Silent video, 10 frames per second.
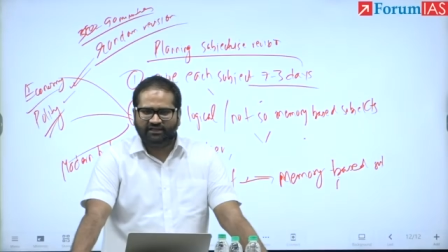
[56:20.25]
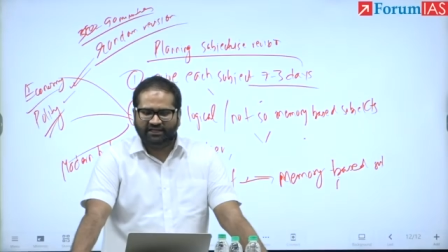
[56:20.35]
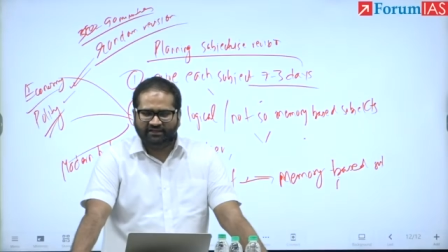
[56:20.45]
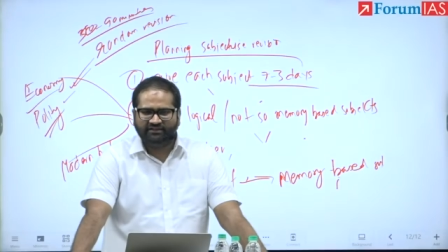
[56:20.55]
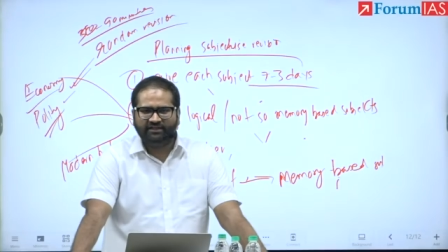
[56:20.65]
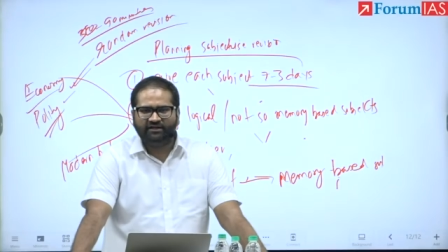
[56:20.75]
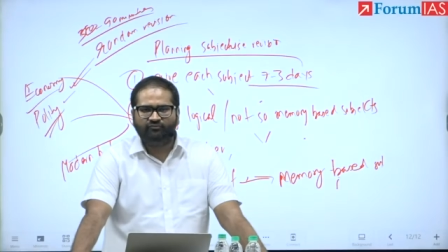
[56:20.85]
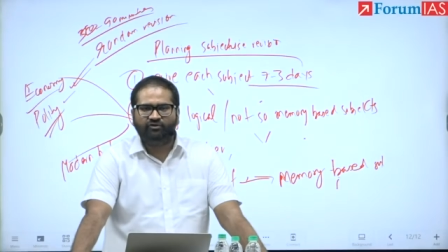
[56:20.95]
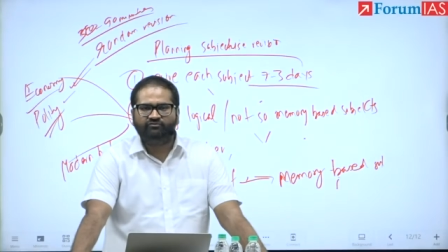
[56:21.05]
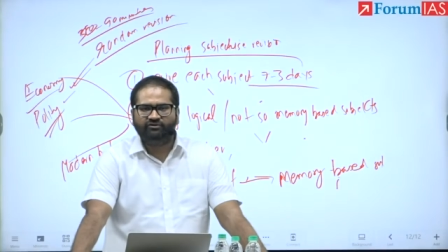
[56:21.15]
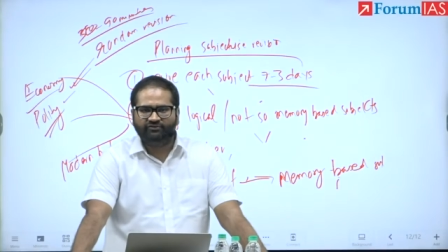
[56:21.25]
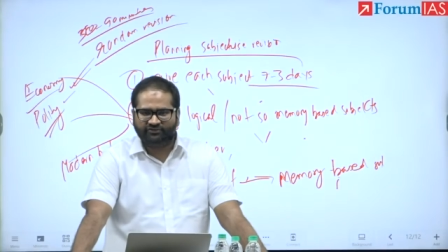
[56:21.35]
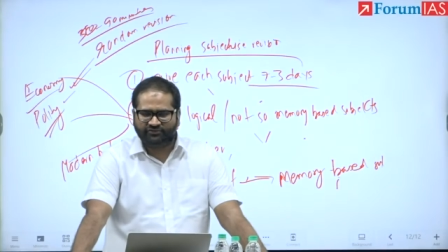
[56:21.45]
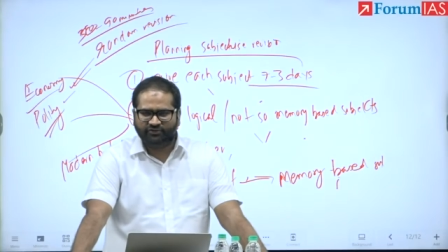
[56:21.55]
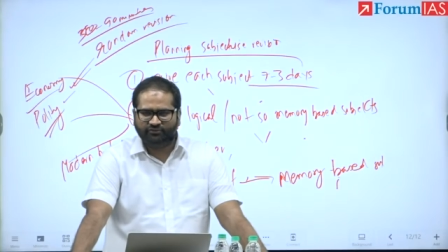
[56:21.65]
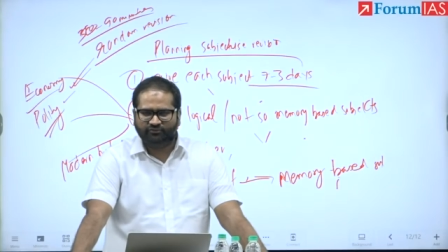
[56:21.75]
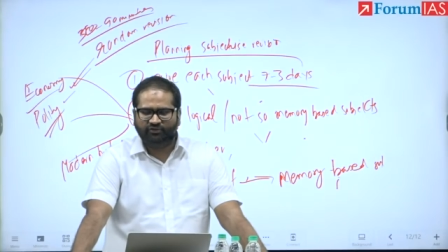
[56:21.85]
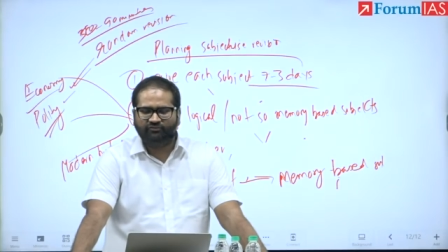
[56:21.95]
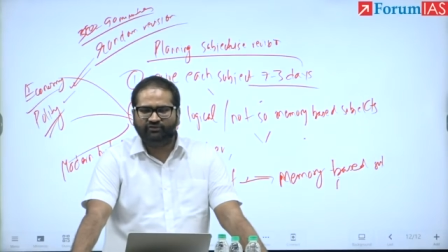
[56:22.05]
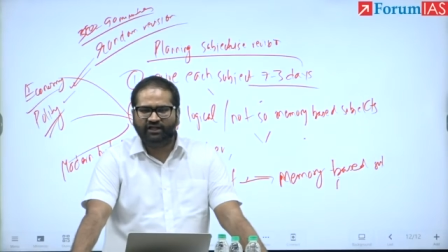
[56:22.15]
in the end, what will rescue you,
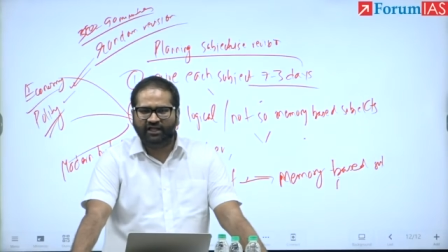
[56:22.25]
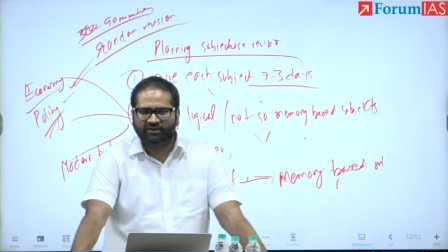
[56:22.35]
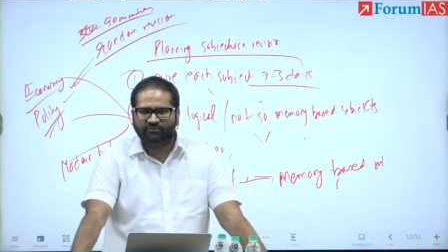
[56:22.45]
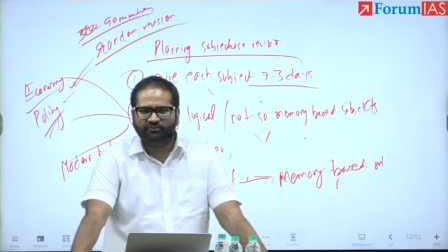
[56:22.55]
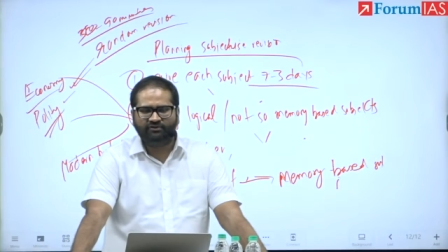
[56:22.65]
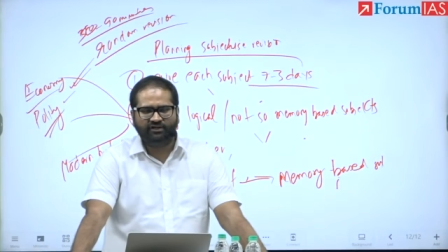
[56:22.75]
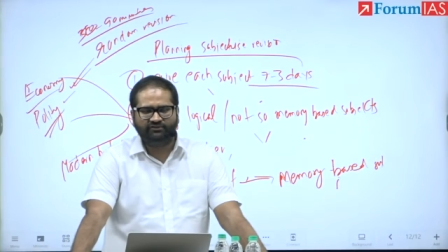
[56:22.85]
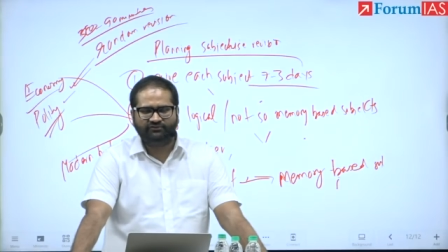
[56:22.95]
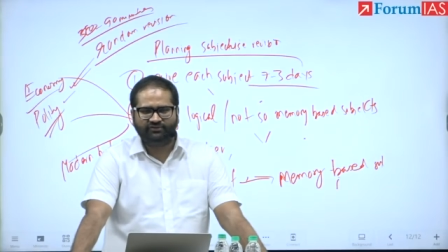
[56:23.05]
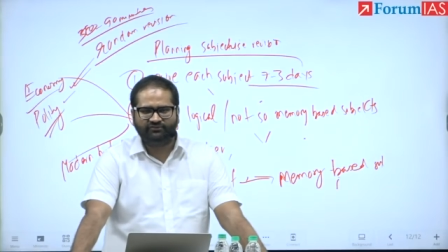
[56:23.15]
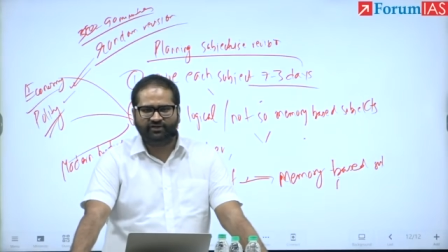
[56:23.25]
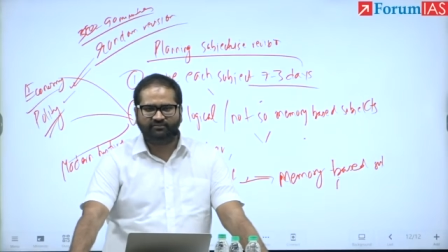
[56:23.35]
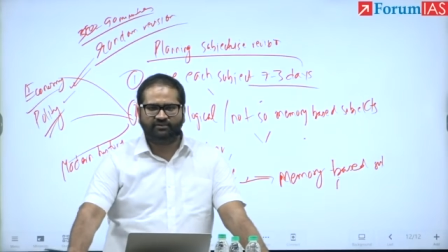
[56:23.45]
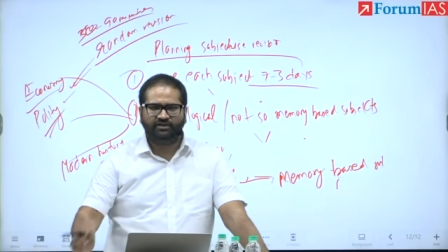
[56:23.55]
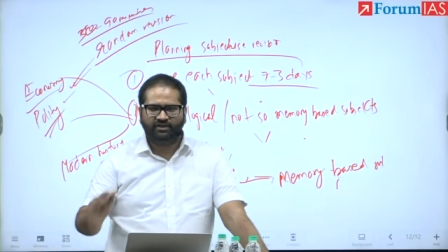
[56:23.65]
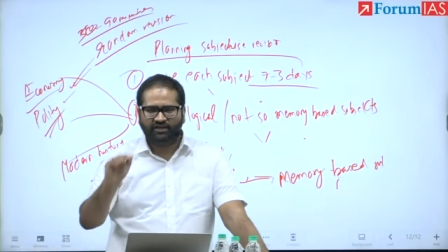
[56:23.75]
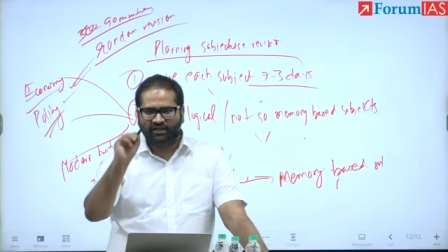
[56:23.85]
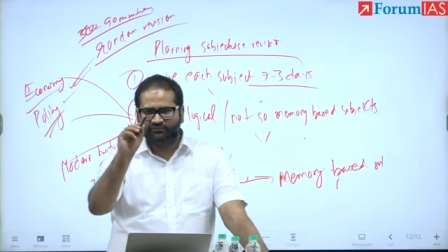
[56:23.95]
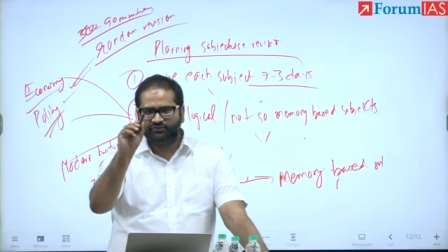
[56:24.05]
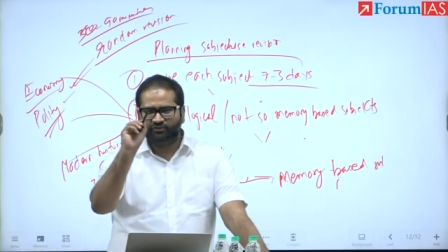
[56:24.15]
what will help you clear this exam
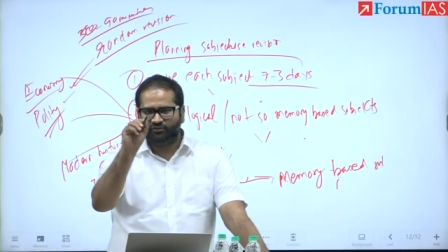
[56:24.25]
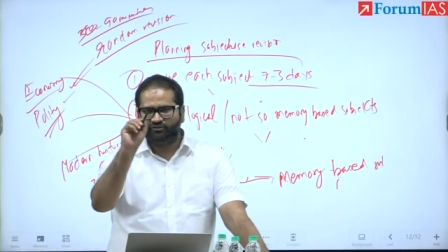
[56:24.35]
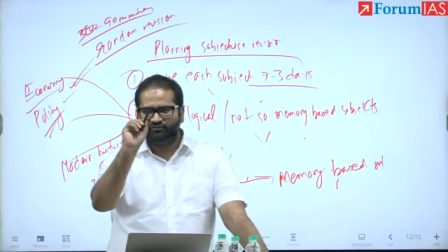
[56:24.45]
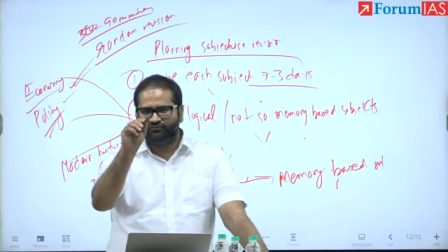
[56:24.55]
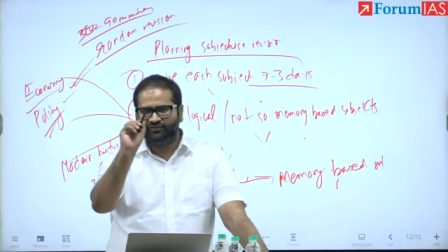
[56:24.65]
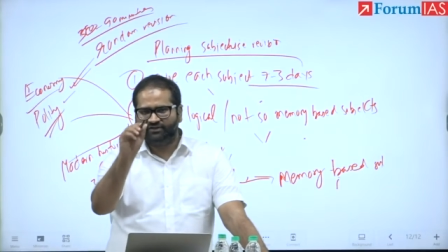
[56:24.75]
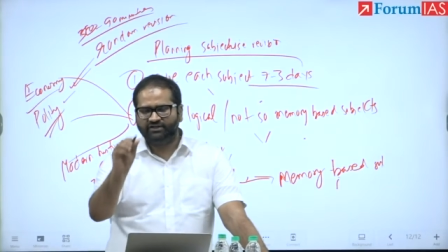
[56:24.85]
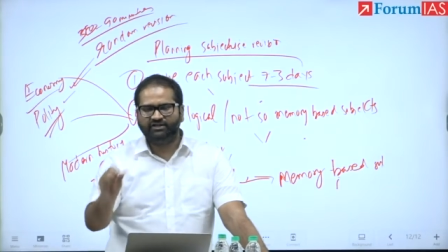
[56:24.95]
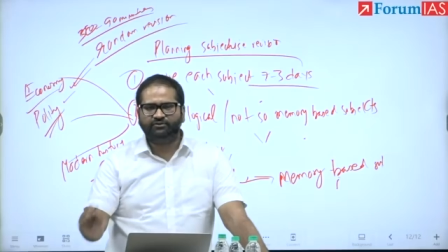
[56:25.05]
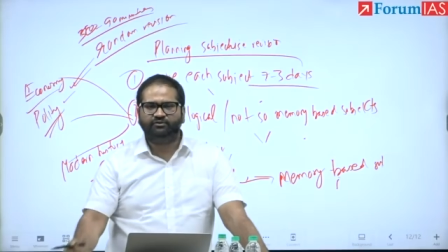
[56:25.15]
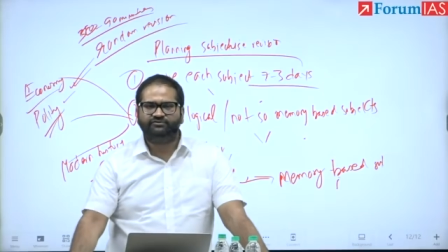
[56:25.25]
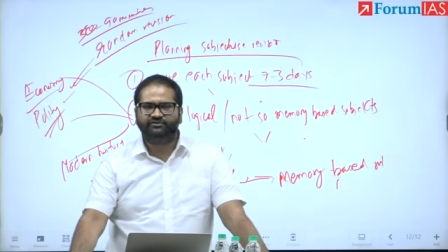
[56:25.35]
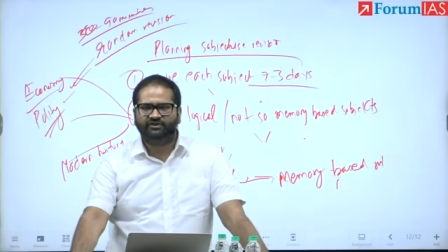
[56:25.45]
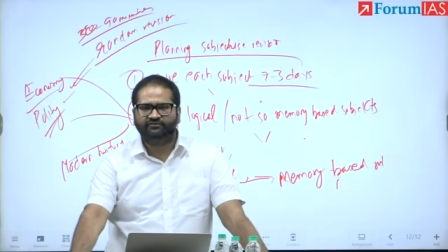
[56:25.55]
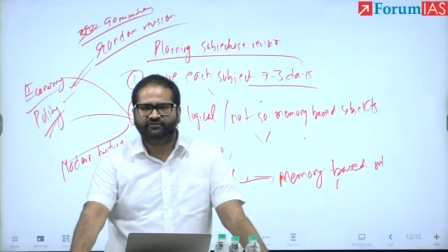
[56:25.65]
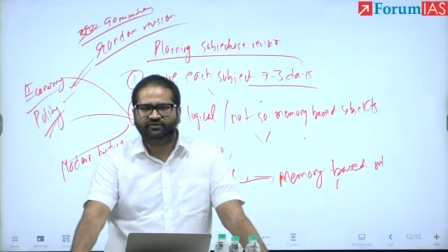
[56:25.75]
is a lot of faith in yourself.